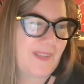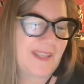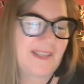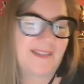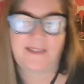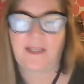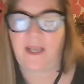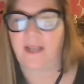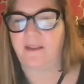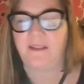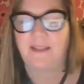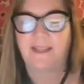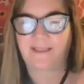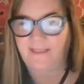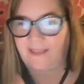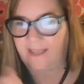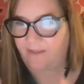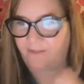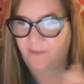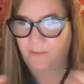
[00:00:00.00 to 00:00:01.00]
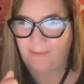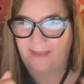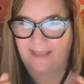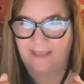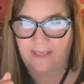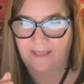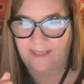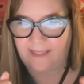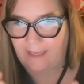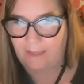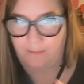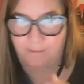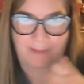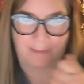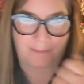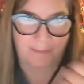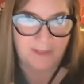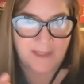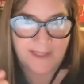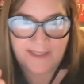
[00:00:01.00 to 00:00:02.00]
it's kind of like the Kevin Bacon game.
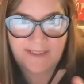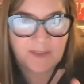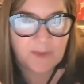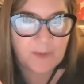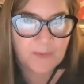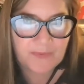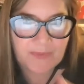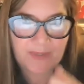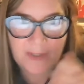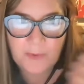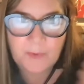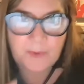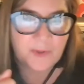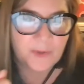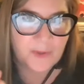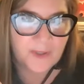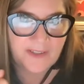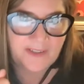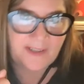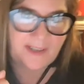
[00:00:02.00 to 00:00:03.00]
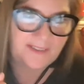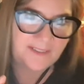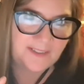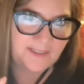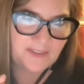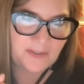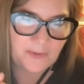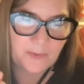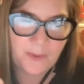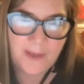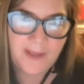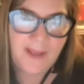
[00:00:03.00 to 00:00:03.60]
People like to go see who you're connected to,